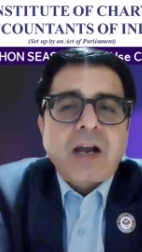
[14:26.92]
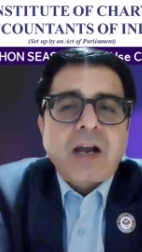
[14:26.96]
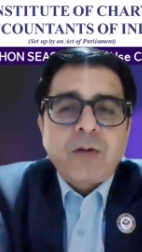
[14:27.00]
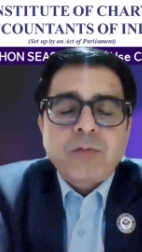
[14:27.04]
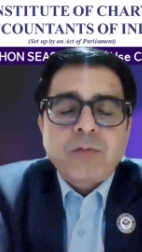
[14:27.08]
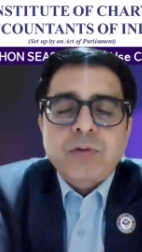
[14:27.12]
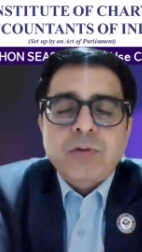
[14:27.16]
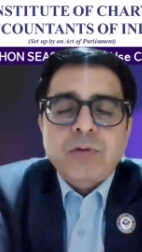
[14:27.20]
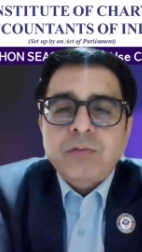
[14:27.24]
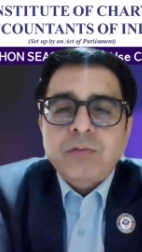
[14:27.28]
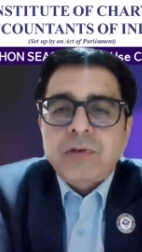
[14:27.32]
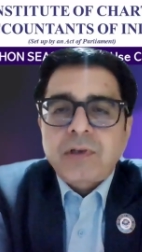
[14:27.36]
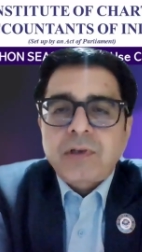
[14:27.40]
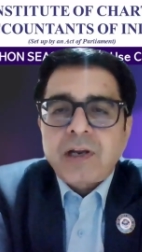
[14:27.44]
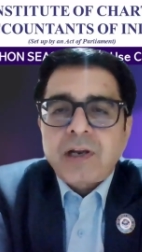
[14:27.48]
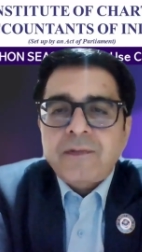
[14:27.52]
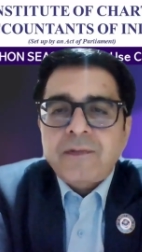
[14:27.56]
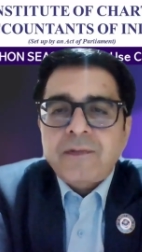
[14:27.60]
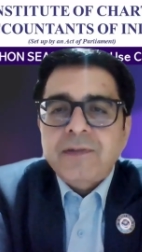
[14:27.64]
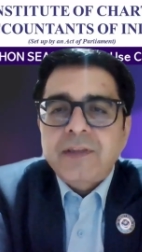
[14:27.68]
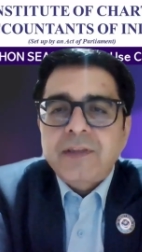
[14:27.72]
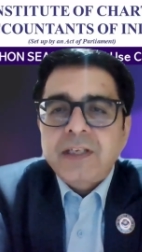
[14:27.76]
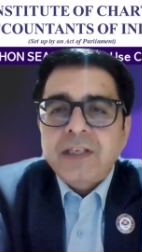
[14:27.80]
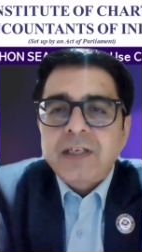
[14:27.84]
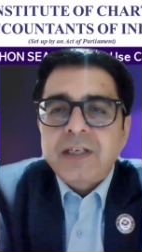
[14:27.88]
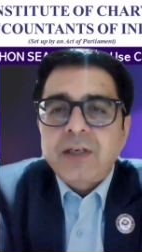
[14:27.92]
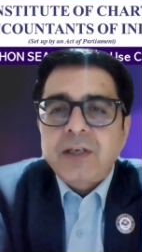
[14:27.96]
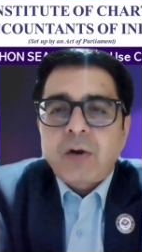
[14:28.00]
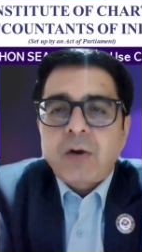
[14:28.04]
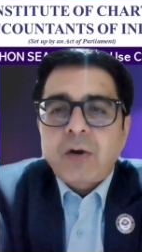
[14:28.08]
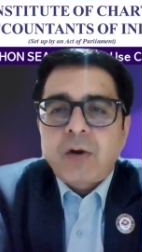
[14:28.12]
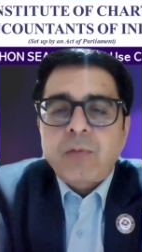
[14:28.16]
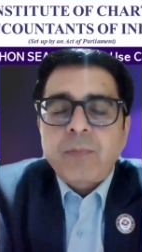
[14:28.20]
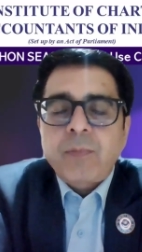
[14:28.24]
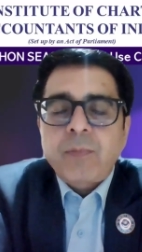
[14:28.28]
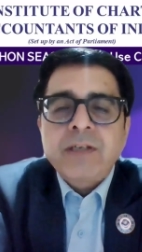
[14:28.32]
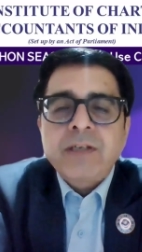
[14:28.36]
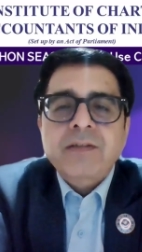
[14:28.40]
how to draft the
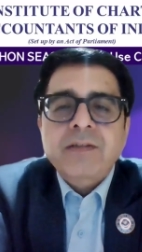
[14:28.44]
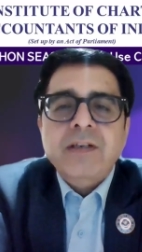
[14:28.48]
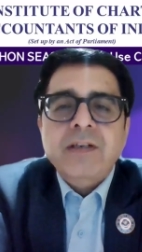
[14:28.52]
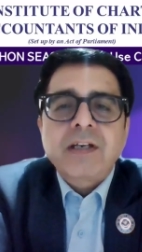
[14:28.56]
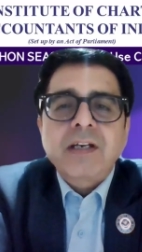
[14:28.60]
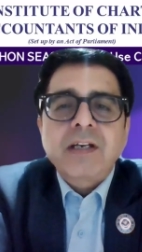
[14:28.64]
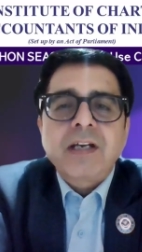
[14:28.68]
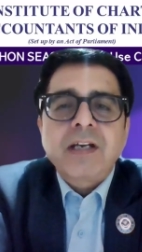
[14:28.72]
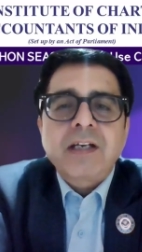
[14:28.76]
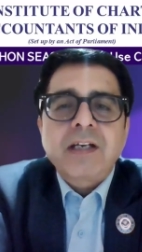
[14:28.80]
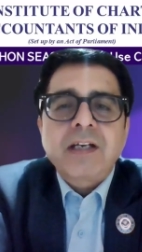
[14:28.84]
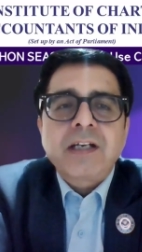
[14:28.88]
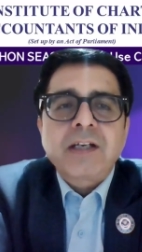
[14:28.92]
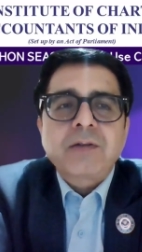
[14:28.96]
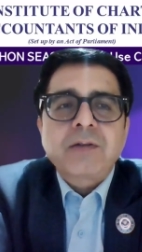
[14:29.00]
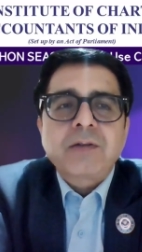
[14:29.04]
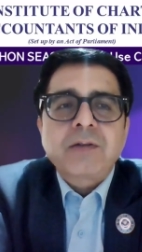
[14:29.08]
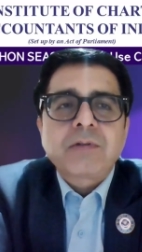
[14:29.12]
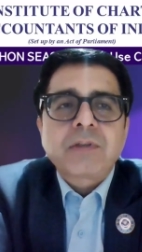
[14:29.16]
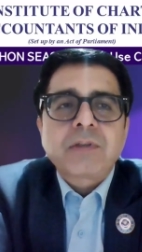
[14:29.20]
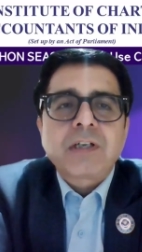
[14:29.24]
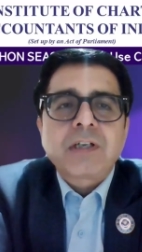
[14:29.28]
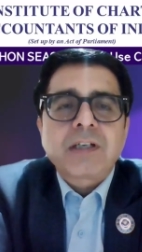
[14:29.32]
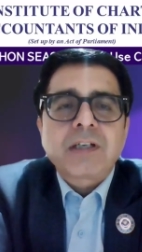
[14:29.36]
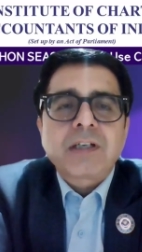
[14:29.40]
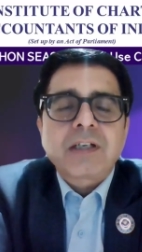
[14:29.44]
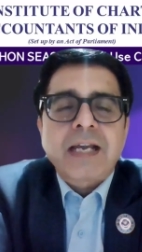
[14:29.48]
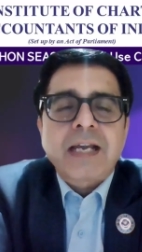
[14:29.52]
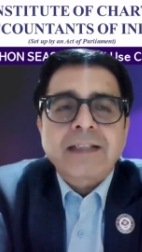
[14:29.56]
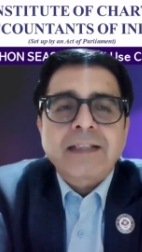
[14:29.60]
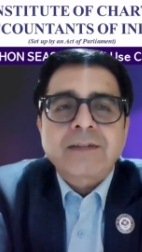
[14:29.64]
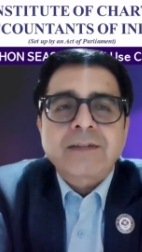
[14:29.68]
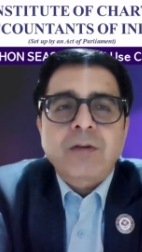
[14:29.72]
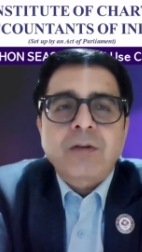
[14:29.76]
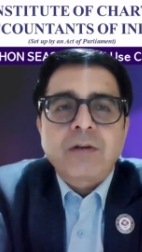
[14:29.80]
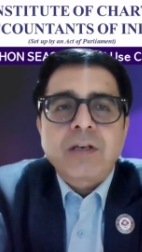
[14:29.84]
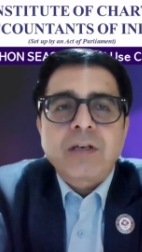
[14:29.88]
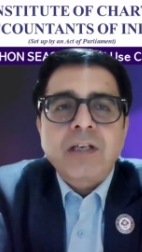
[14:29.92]
documents relating to the
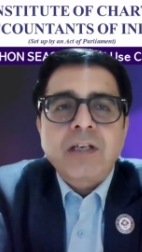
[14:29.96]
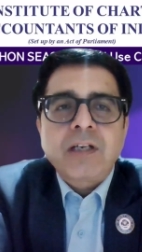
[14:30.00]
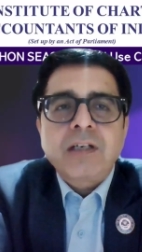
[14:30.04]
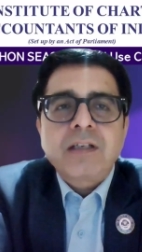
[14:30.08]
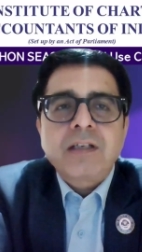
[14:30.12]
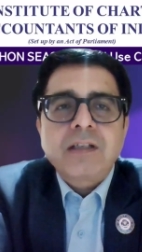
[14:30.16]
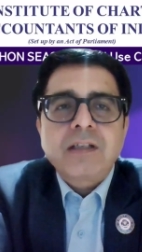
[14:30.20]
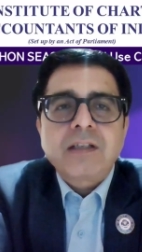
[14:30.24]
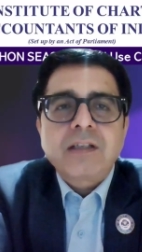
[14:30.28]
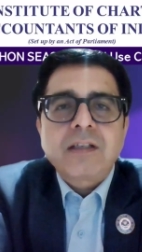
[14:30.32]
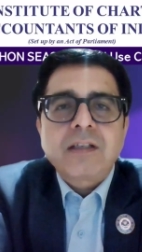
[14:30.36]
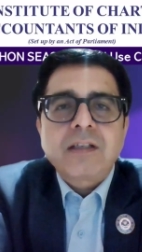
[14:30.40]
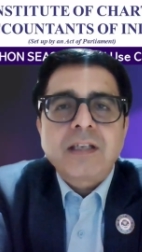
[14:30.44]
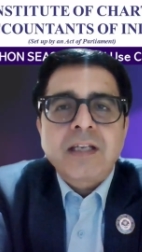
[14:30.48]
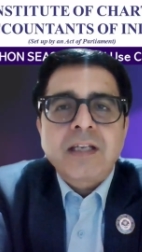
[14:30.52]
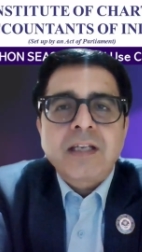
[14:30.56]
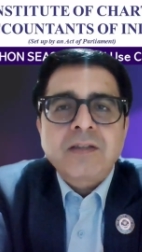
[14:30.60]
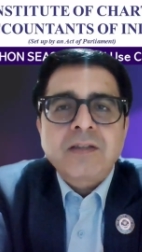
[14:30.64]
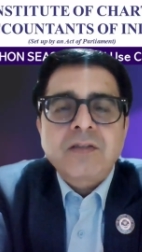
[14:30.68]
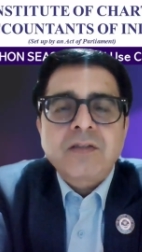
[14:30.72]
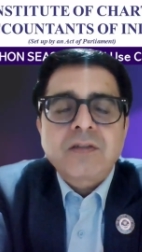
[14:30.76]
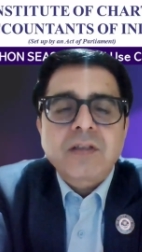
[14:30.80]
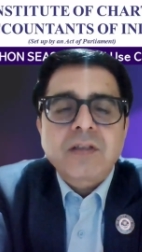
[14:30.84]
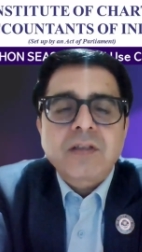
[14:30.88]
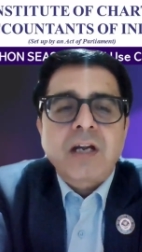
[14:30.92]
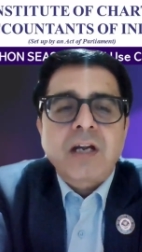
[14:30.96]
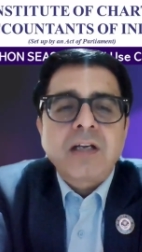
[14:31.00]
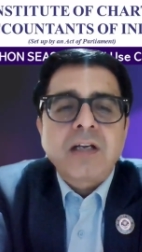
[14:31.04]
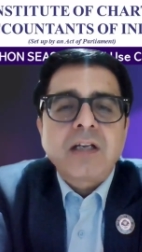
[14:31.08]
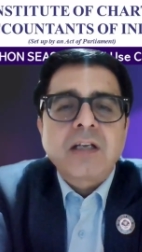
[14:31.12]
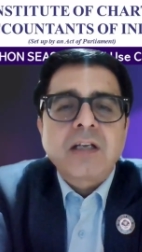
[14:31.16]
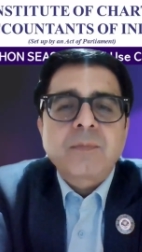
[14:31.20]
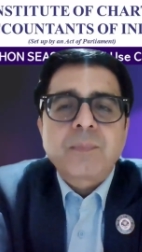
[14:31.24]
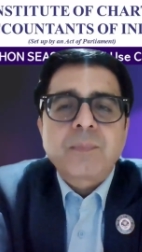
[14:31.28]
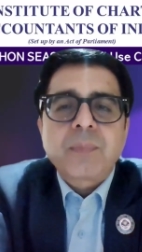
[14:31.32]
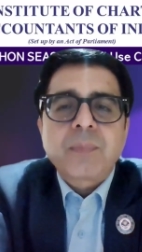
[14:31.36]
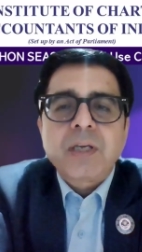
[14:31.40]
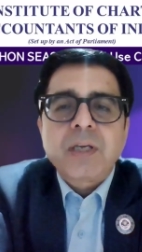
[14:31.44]
tax audit yes under
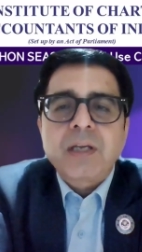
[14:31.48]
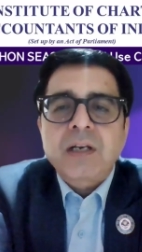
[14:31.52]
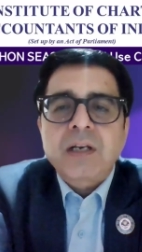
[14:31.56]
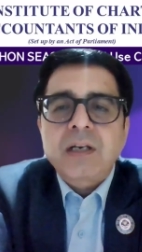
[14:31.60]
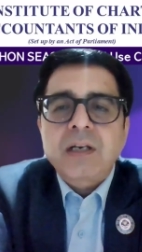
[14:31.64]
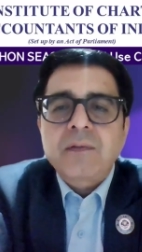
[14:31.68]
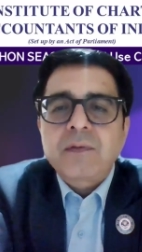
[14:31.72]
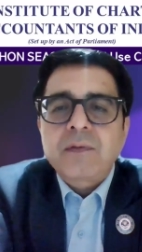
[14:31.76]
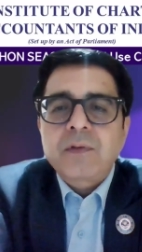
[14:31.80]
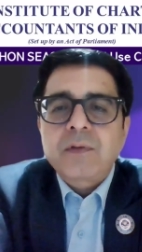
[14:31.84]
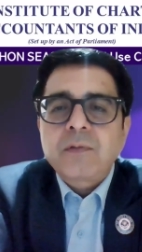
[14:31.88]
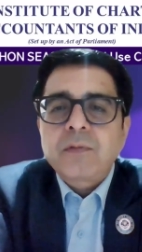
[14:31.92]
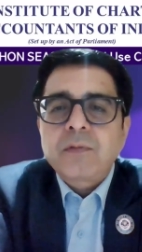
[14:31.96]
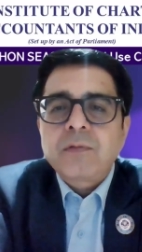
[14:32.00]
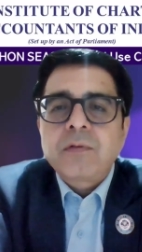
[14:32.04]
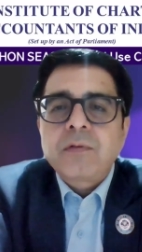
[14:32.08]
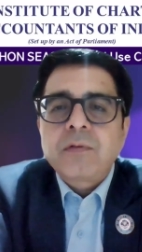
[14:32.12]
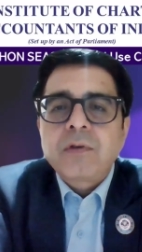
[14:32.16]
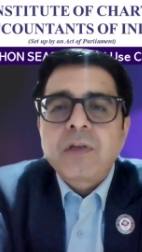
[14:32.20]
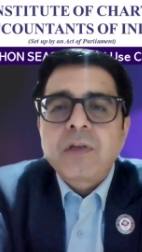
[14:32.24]
peer review